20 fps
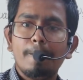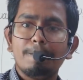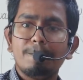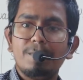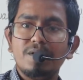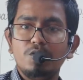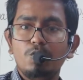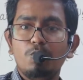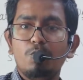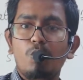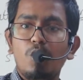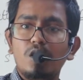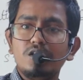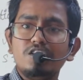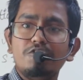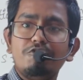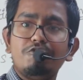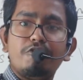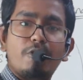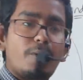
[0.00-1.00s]
But you want
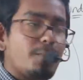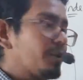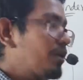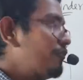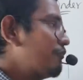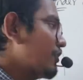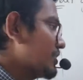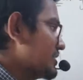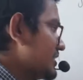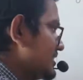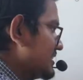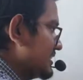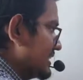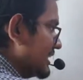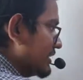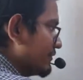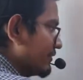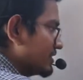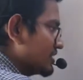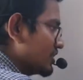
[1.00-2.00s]
the formula for this
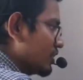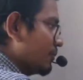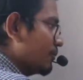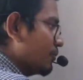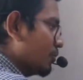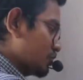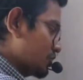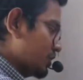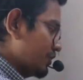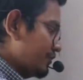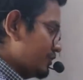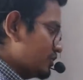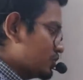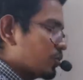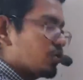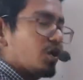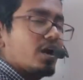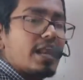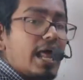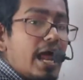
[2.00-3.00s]
equation of motion, we
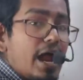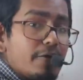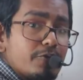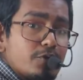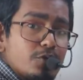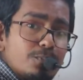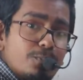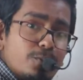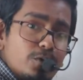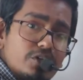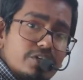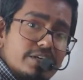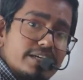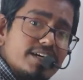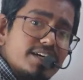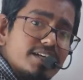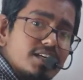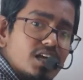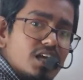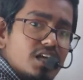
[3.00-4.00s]
should not have to put
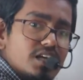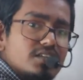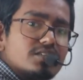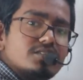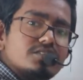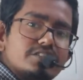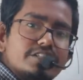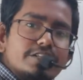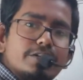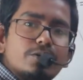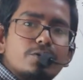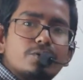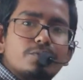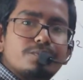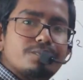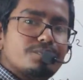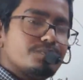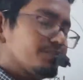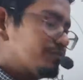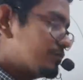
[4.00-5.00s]
here 0.
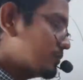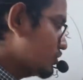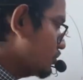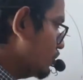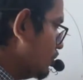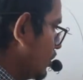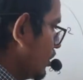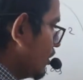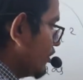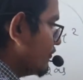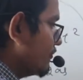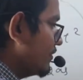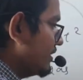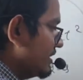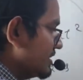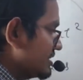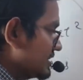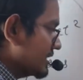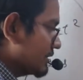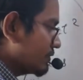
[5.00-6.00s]
So
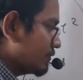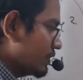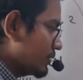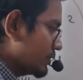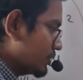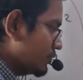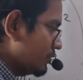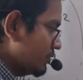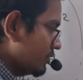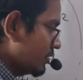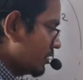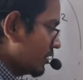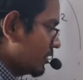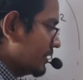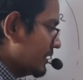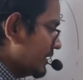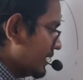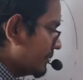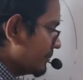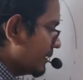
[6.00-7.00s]
v is equal to,
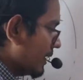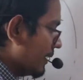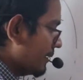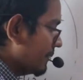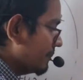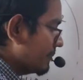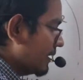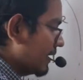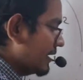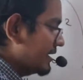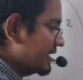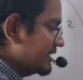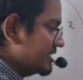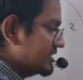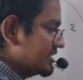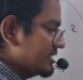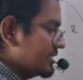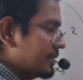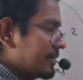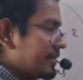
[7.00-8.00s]

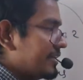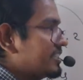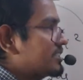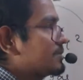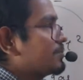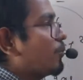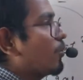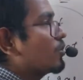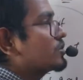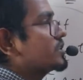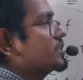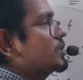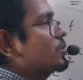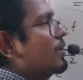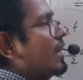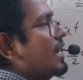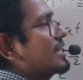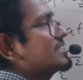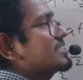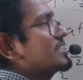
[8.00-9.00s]
it is
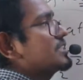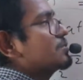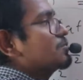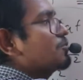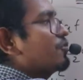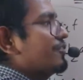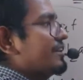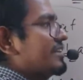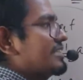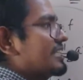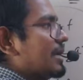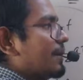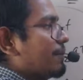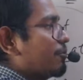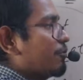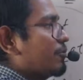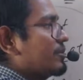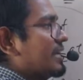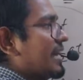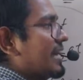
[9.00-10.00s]
positive as it is moving in the
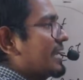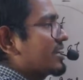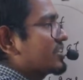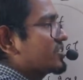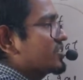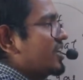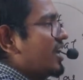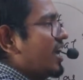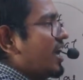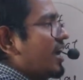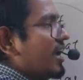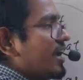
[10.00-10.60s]
upward direction.